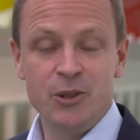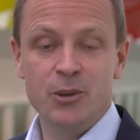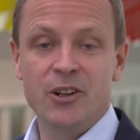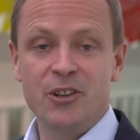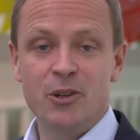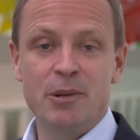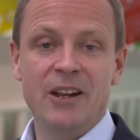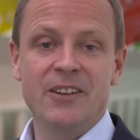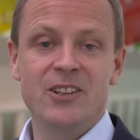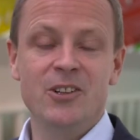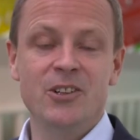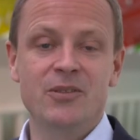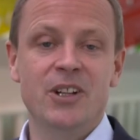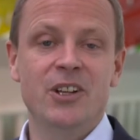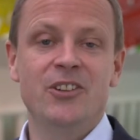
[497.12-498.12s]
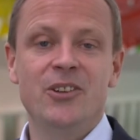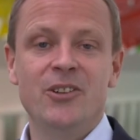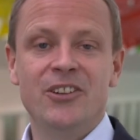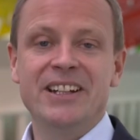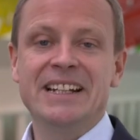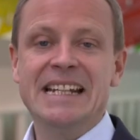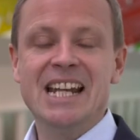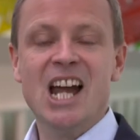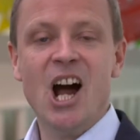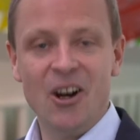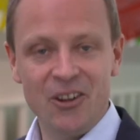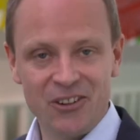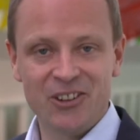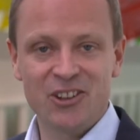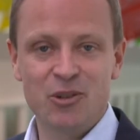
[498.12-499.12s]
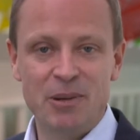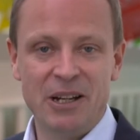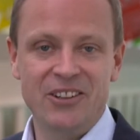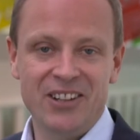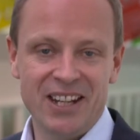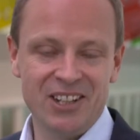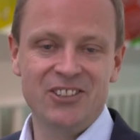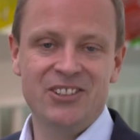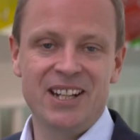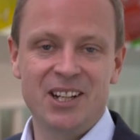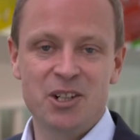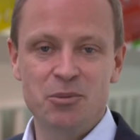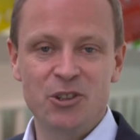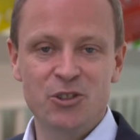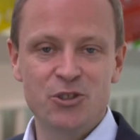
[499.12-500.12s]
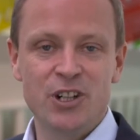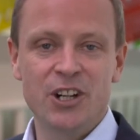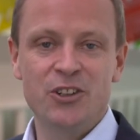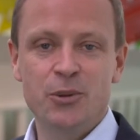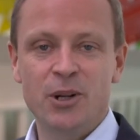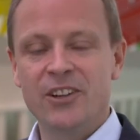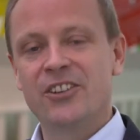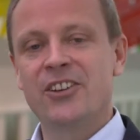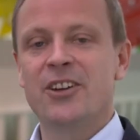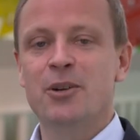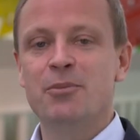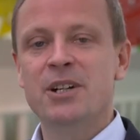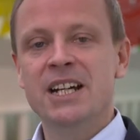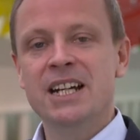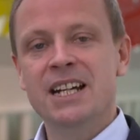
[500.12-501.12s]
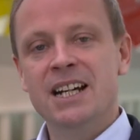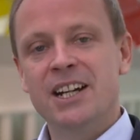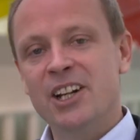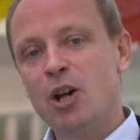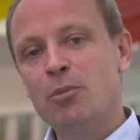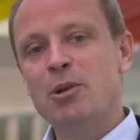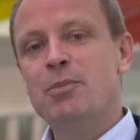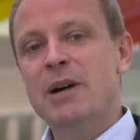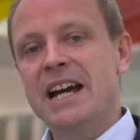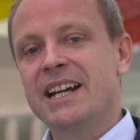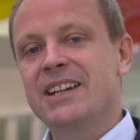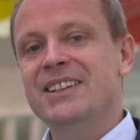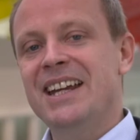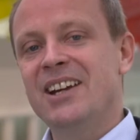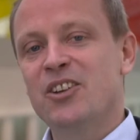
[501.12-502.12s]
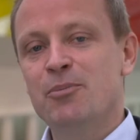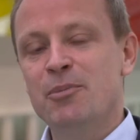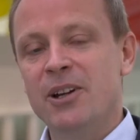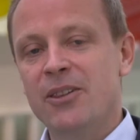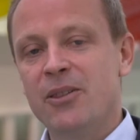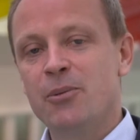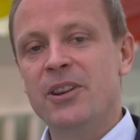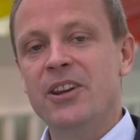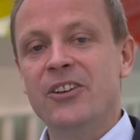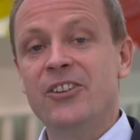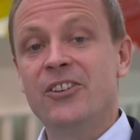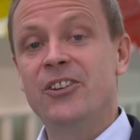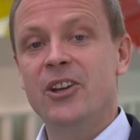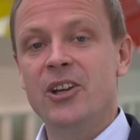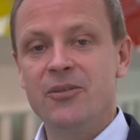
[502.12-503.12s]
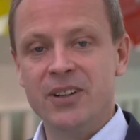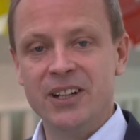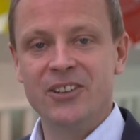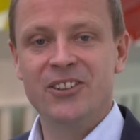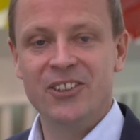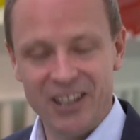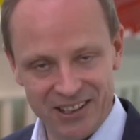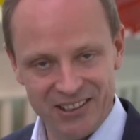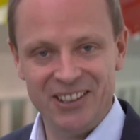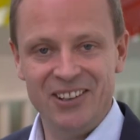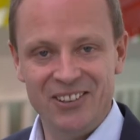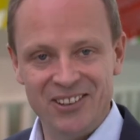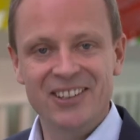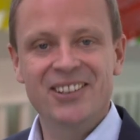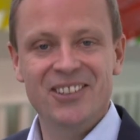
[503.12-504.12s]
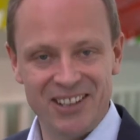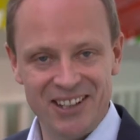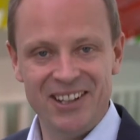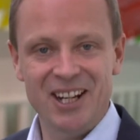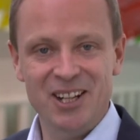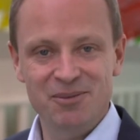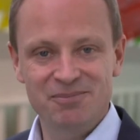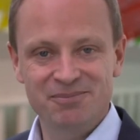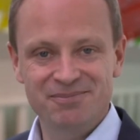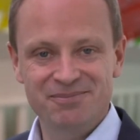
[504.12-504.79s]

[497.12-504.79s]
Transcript: to us about the universe using the Ask Space hashtag, and we'll try to answer them. And I'll be back next month with a surfing scientist. See you then.